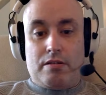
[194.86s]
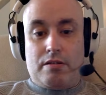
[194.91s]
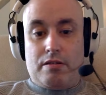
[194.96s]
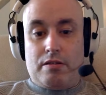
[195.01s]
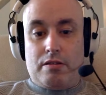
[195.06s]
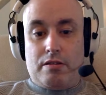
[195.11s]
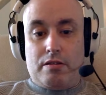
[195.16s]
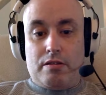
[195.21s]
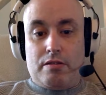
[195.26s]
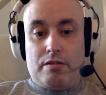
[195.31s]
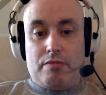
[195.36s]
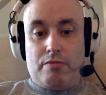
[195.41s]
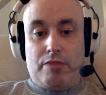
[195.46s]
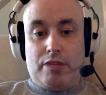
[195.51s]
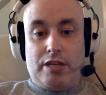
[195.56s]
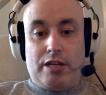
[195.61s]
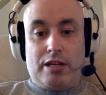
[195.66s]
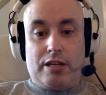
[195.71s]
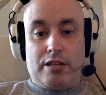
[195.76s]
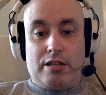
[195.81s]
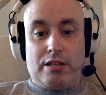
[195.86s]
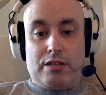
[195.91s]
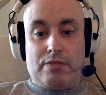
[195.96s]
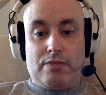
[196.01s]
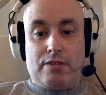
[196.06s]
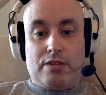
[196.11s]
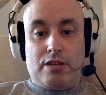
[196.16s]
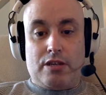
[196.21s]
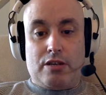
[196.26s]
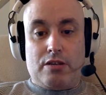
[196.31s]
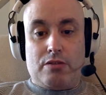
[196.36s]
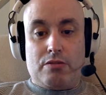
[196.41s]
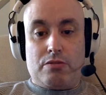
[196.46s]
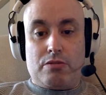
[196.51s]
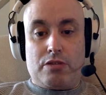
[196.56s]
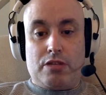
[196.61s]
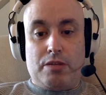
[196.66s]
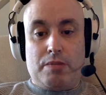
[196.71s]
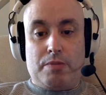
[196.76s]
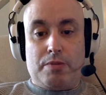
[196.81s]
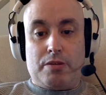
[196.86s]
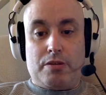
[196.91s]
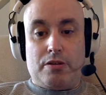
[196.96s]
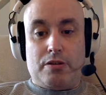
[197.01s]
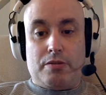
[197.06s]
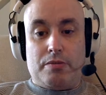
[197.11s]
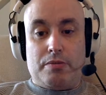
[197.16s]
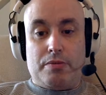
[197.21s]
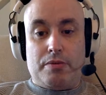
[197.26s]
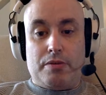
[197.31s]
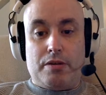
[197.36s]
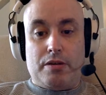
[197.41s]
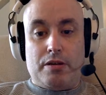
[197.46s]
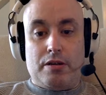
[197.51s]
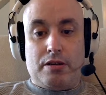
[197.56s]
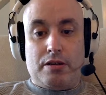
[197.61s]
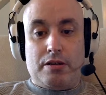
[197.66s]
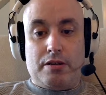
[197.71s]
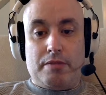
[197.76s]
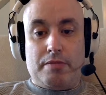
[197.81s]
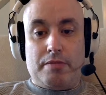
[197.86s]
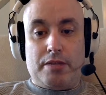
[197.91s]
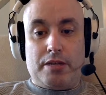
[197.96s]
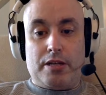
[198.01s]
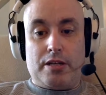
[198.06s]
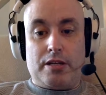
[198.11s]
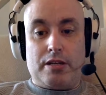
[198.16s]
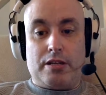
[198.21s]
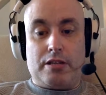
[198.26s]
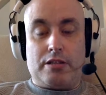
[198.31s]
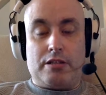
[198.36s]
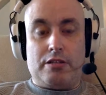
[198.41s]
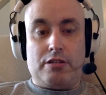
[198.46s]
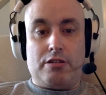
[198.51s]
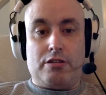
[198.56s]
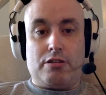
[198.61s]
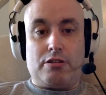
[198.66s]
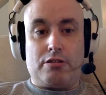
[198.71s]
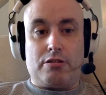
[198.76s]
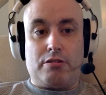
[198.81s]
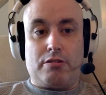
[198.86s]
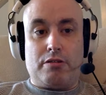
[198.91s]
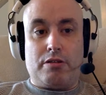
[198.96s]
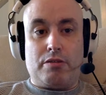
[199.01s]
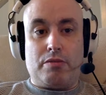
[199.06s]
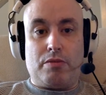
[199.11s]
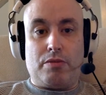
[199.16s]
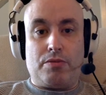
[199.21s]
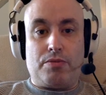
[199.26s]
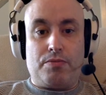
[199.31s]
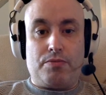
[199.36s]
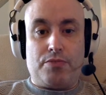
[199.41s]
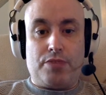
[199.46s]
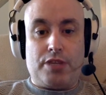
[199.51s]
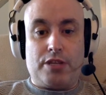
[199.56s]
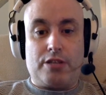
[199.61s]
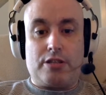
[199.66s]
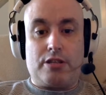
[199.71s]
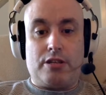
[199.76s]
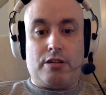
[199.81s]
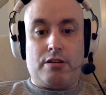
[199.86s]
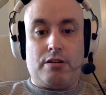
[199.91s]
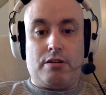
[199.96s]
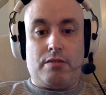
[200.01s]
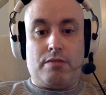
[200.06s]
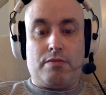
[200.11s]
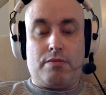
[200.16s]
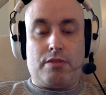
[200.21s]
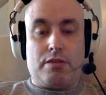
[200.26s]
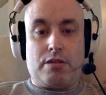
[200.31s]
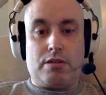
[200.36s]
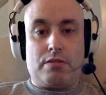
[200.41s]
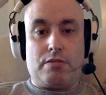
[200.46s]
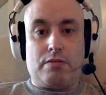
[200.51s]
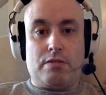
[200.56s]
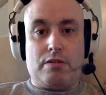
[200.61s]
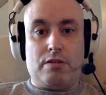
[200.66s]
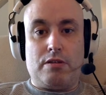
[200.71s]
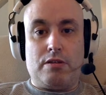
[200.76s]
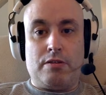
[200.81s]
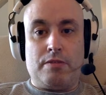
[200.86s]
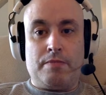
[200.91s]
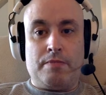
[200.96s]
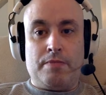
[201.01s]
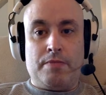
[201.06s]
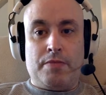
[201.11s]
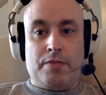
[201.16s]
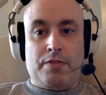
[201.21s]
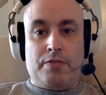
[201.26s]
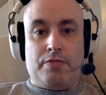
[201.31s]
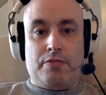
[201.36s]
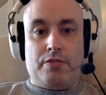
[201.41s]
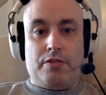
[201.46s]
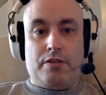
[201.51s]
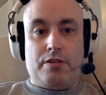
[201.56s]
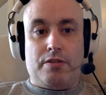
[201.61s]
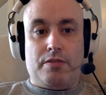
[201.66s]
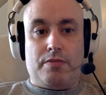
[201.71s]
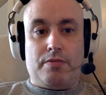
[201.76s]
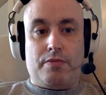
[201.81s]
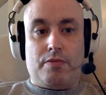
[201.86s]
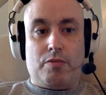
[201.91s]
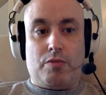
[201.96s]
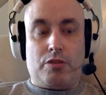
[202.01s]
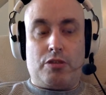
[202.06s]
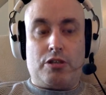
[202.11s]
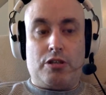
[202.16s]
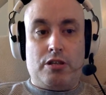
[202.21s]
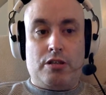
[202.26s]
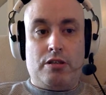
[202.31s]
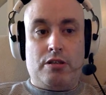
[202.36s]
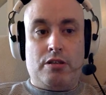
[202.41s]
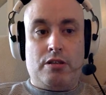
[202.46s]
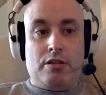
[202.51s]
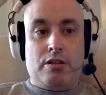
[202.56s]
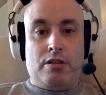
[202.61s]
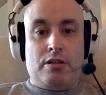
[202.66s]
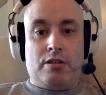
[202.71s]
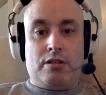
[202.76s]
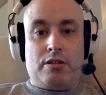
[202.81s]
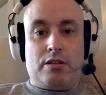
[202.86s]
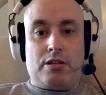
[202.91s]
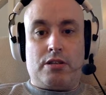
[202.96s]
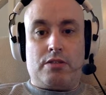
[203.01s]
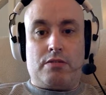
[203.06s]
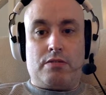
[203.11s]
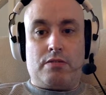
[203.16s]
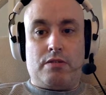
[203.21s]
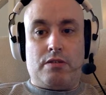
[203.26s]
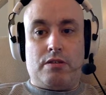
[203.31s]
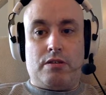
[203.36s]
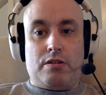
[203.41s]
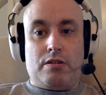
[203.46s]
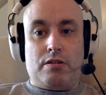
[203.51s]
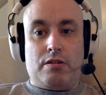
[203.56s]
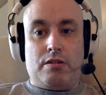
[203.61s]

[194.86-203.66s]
really like these videos. Keep it up. I like listening to your story. Well, thanks, Sarah. Thanks for watching. Thanks for